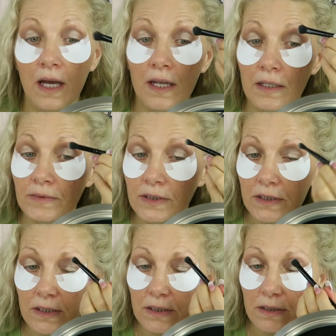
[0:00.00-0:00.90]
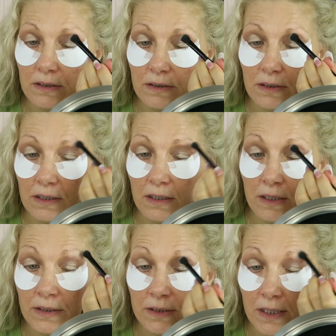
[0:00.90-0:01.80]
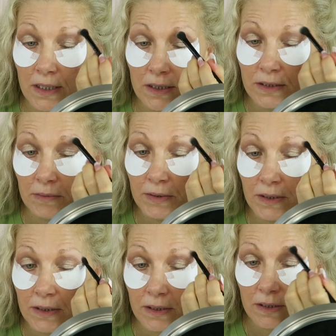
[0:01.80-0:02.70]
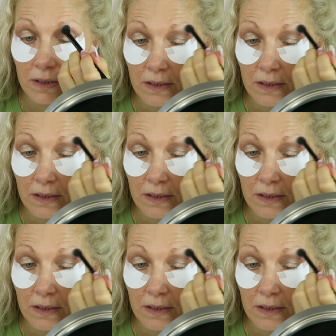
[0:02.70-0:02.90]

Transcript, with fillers: And I'm just gonna go on this edge up here